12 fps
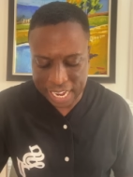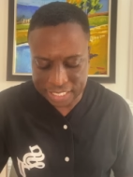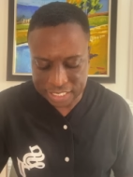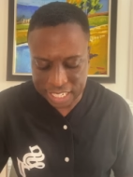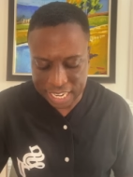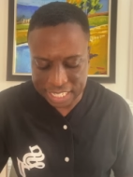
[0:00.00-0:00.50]

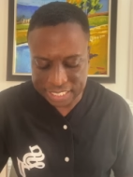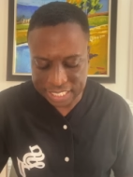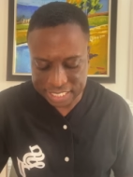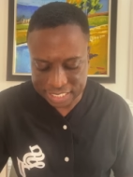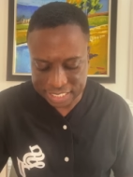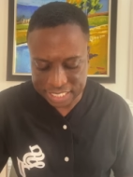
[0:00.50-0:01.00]
as as
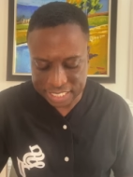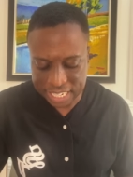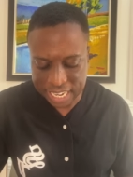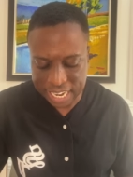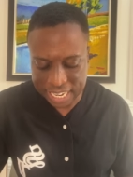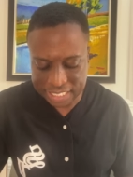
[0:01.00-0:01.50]
he has said
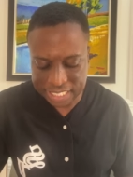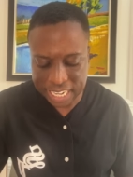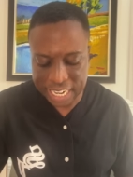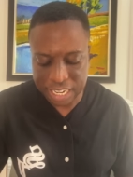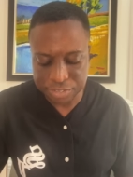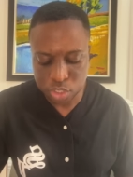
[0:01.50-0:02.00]
as
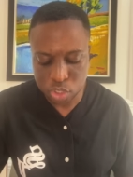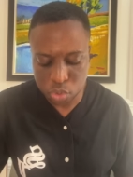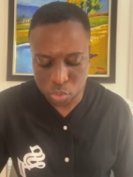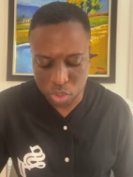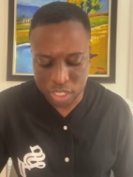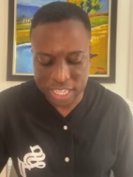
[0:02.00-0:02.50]
i have
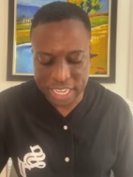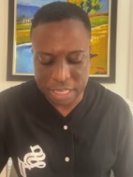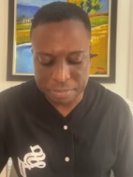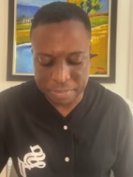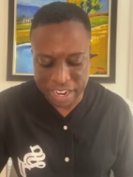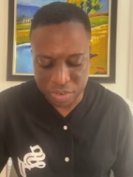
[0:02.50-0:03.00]
sworn
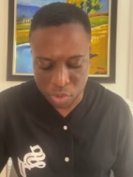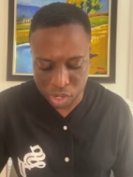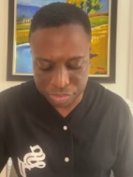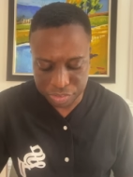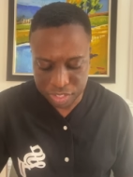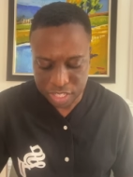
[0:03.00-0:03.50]
in my
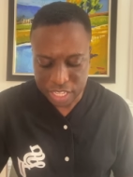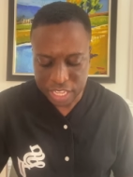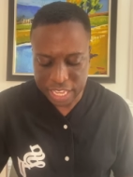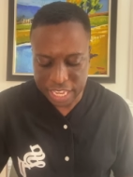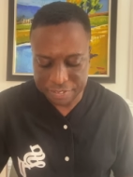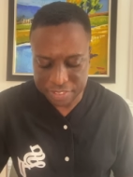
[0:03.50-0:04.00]
wrath
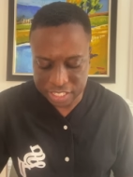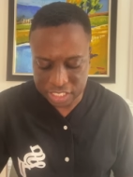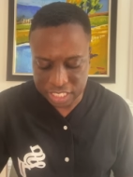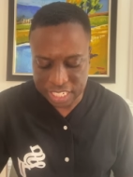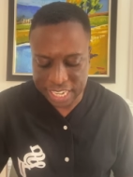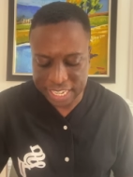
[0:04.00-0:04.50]
if they
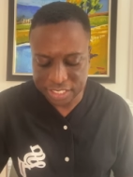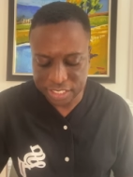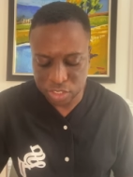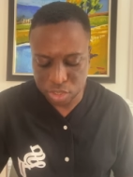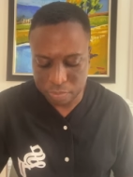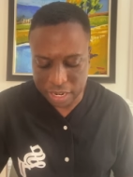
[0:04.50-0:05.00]
shall
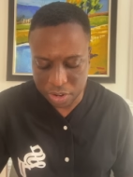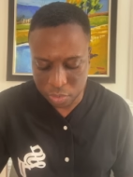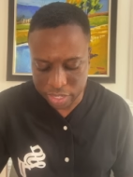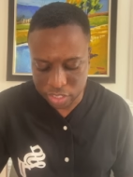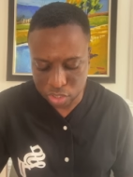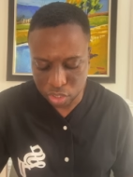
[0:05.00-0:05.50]
enter into my
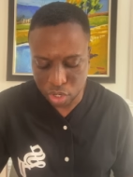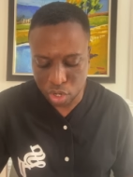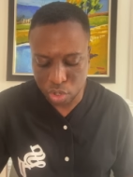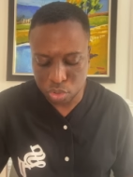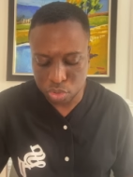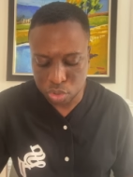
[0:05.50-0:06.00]
rest
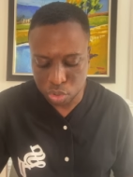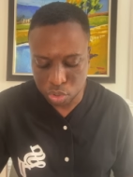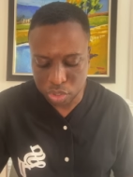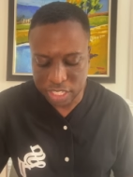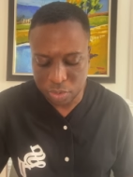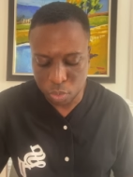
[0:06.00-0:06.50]

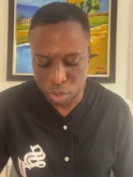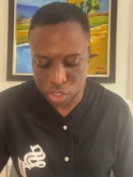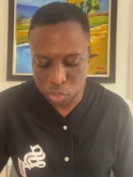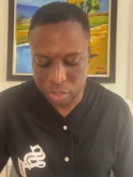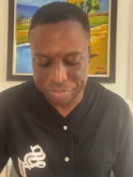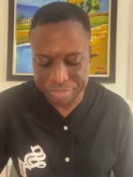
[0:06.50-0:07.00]
although their
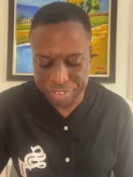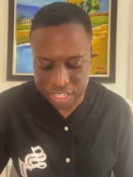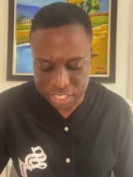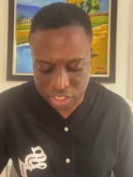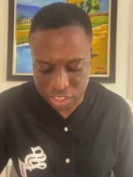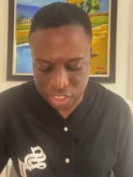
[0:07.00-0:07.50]
works were
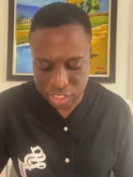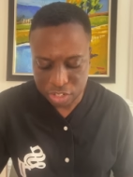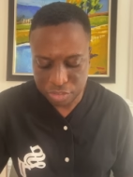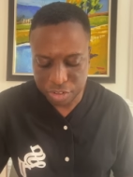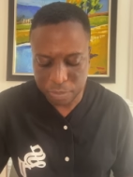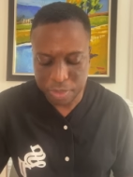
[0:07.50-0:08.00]
finished
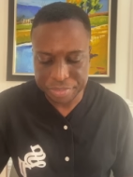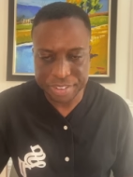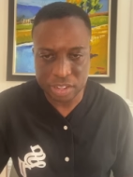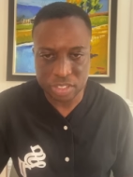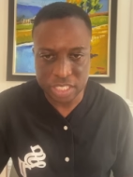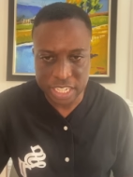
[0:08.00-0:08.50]
from the
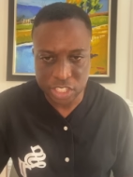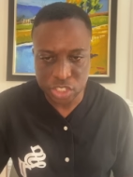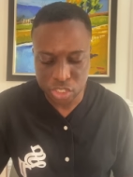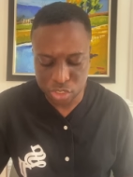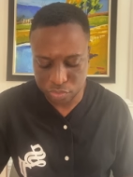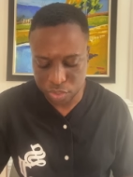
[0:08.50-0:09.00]

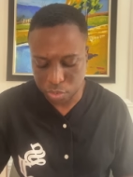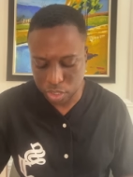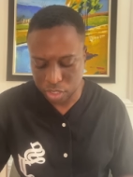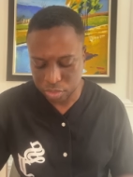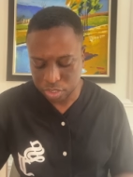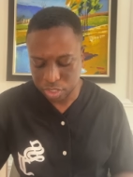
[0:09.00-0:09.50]
foundations of the
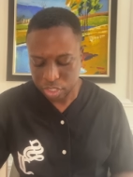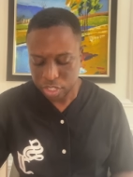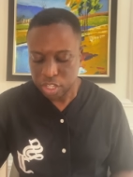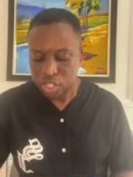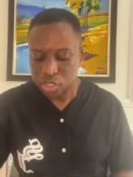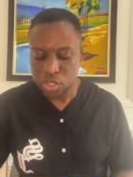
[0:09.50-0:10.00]
world
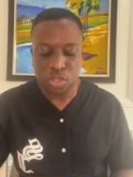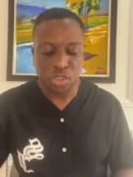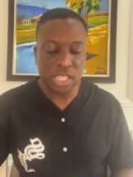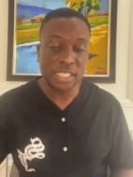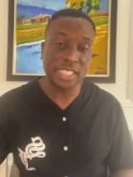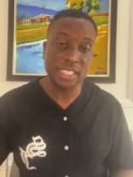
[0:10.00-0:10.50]
so
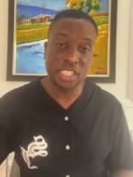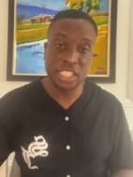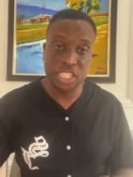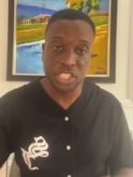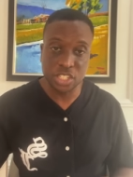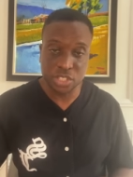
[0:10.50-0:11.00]
this is a
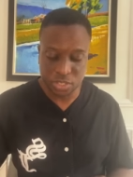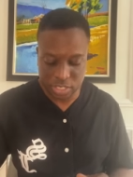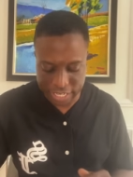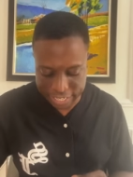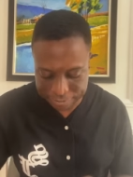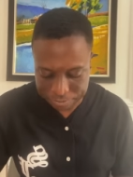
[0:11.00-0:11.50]
teaching
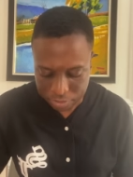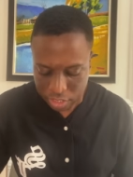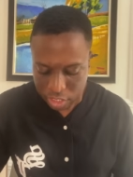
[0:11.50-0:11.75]
today